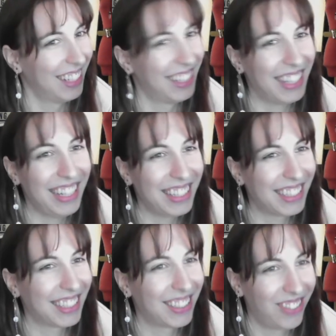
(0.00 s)
They are
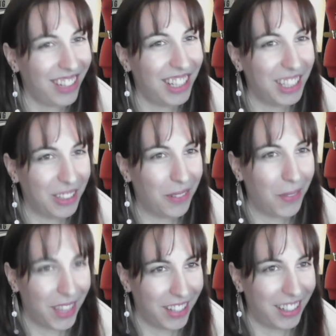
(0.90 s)
just really good with
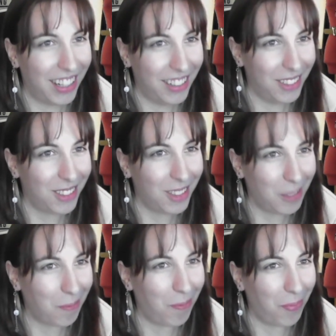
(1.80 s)
their colors.
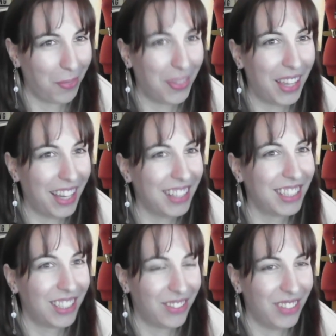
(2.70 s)
They are
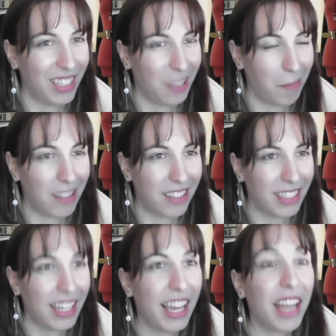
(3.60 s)
just really amazing.
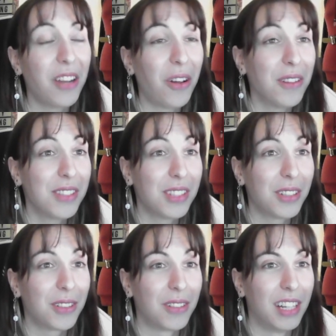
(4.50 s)
And
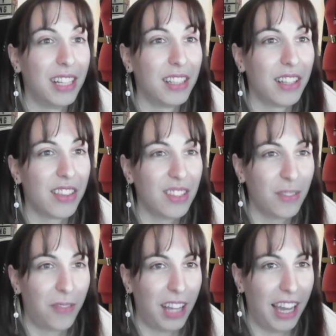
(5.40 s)
also, this
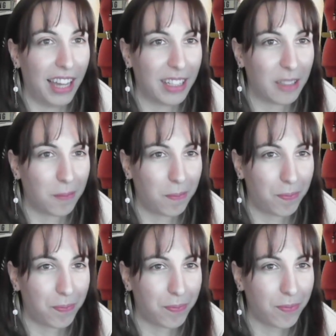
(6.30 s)
flag
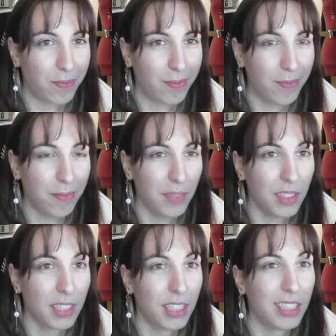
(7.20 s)

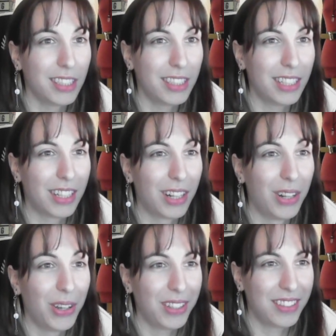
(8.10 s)
just
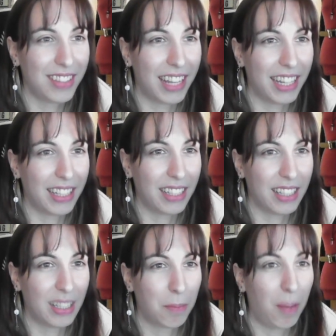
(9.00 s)
looks like
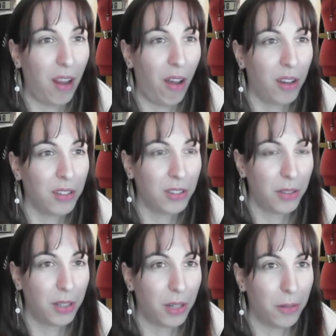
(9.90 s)
it belongs to the
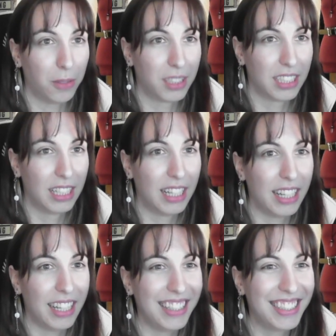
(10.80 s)
coat.
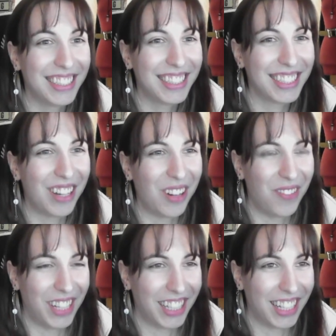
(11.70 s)
It just, oh
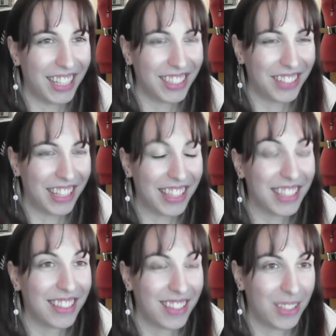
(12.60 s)
my god. Okay, this
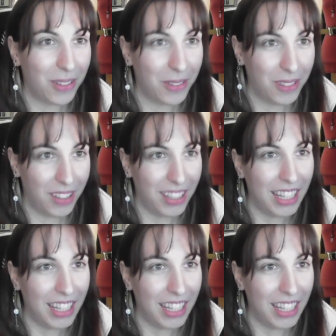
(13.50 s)
is so cool.